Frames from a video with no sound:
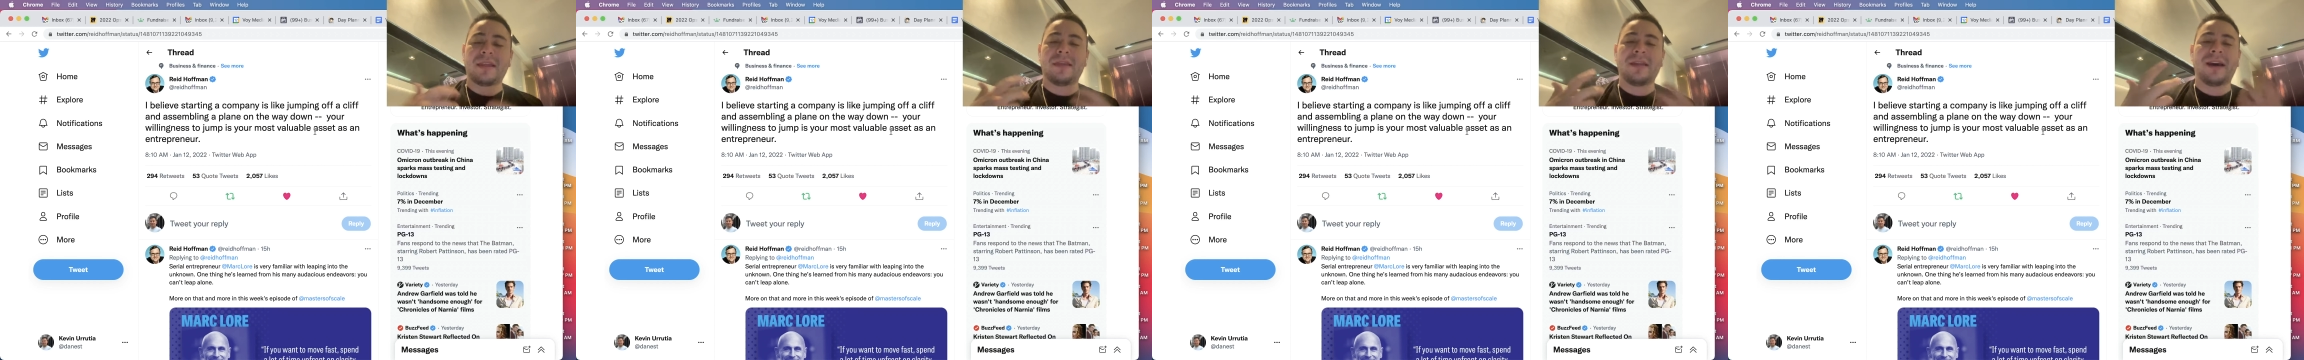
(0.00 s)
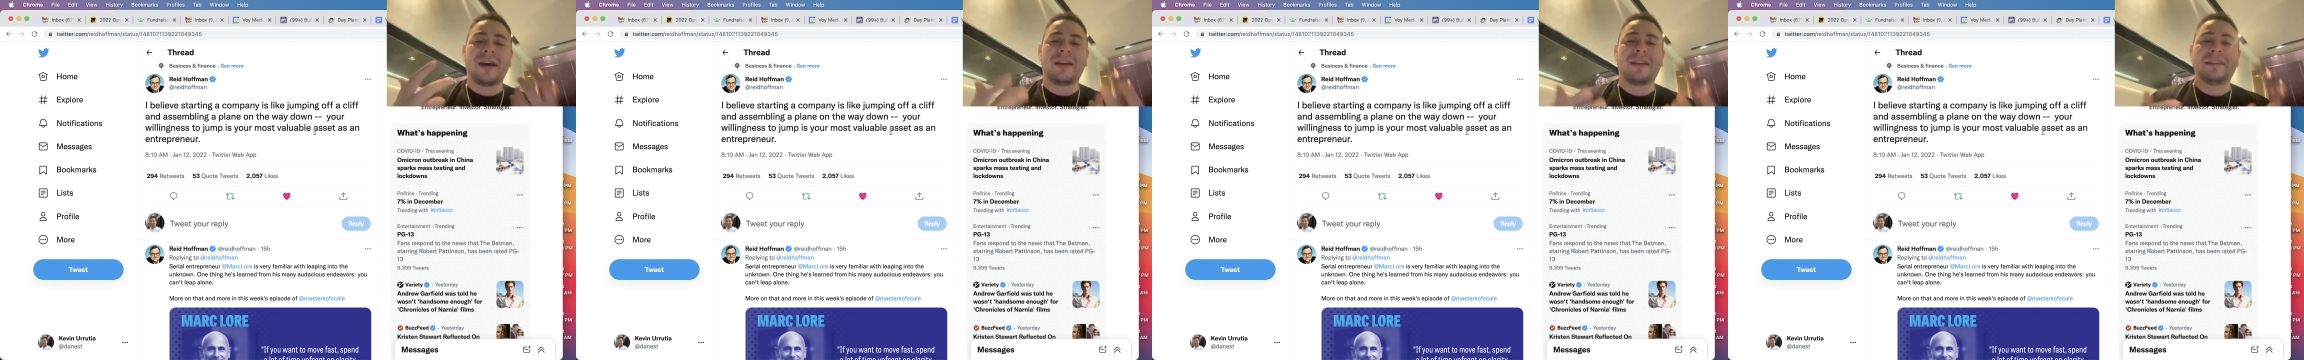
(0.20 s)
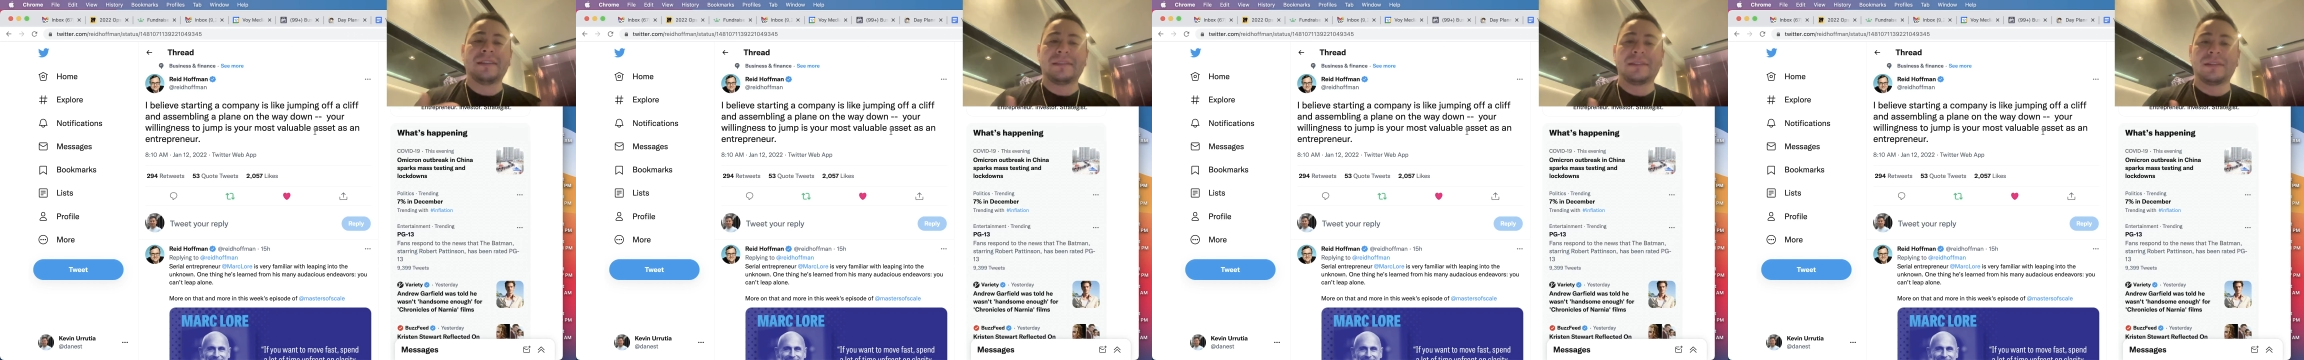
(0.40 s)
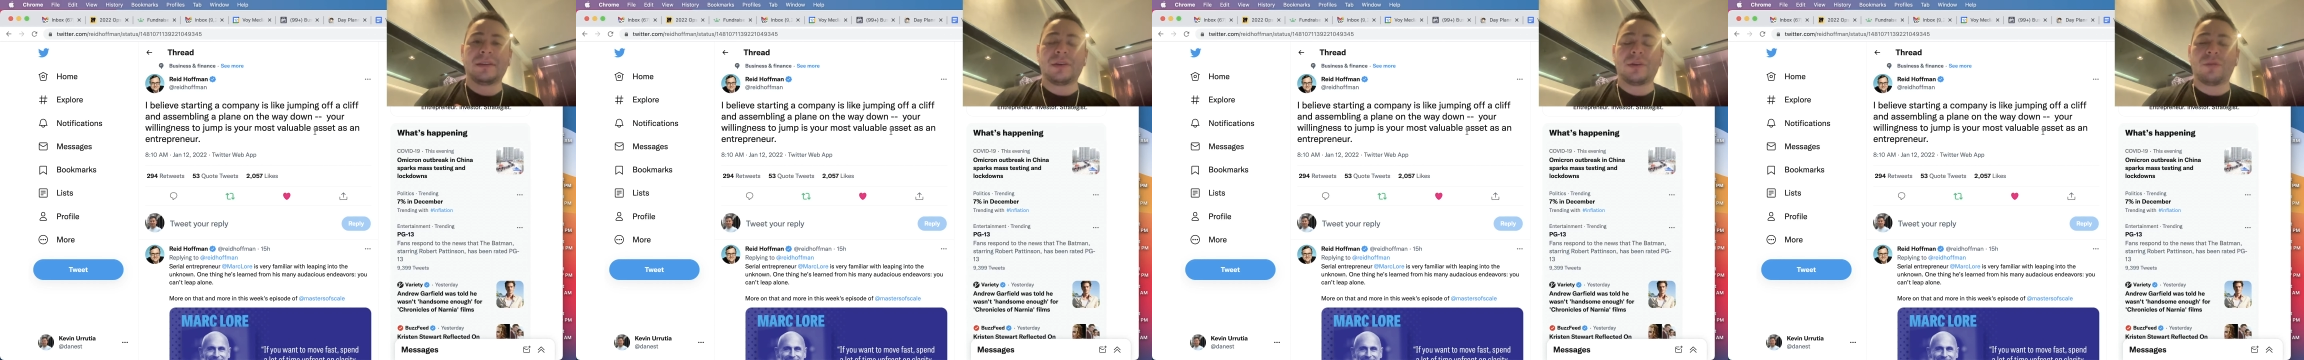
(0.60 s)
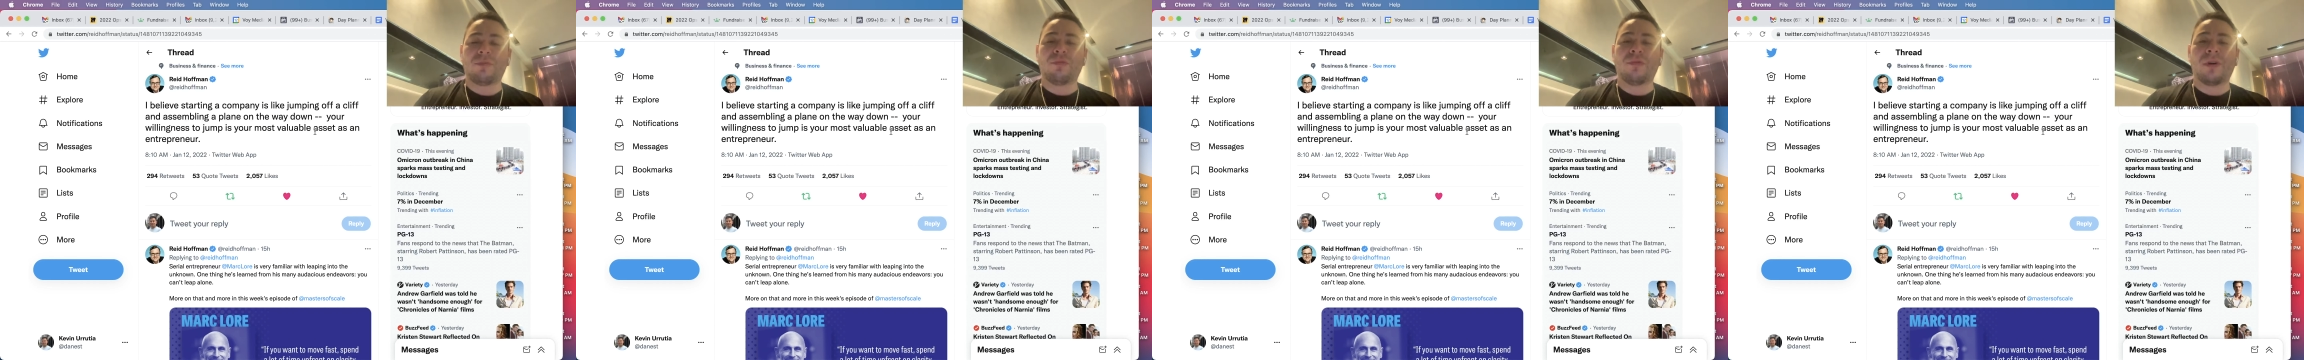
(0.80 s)
That is
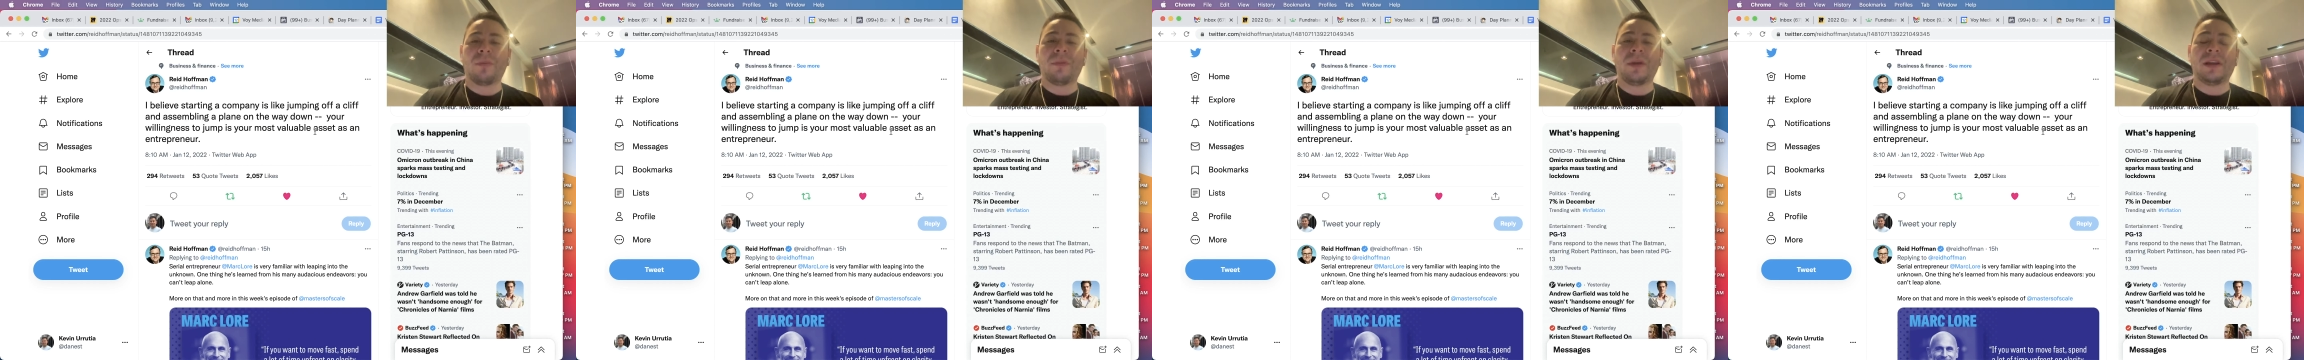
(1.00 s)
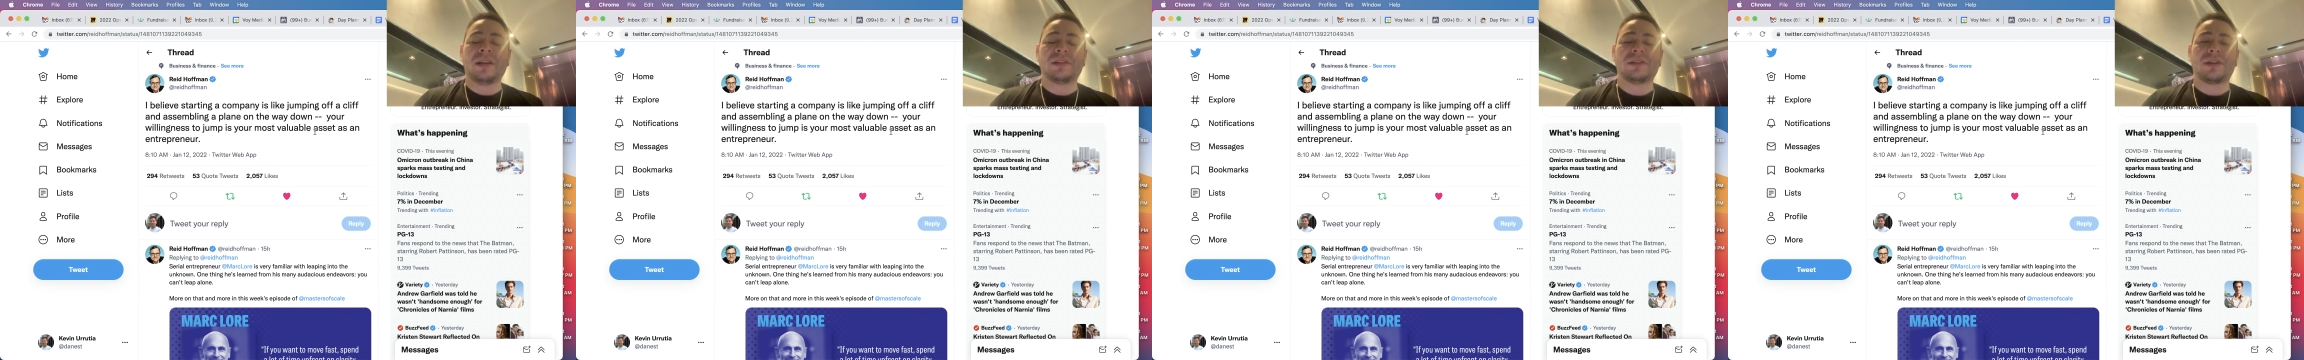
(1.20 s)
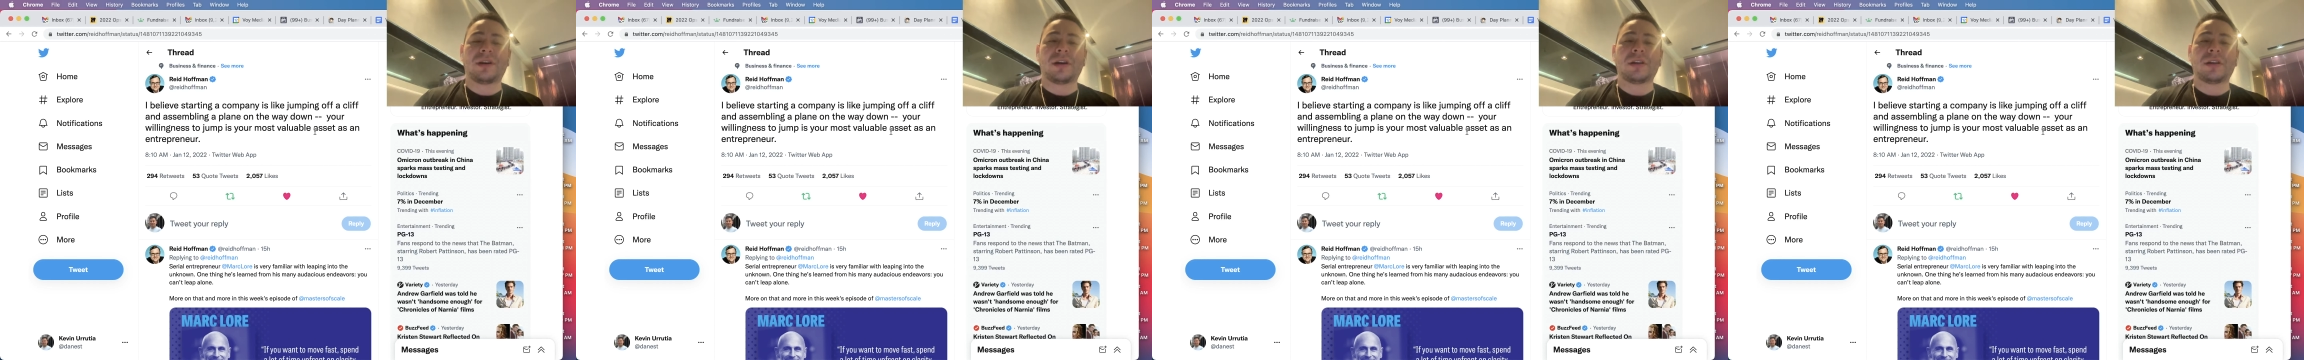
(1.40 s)
what makes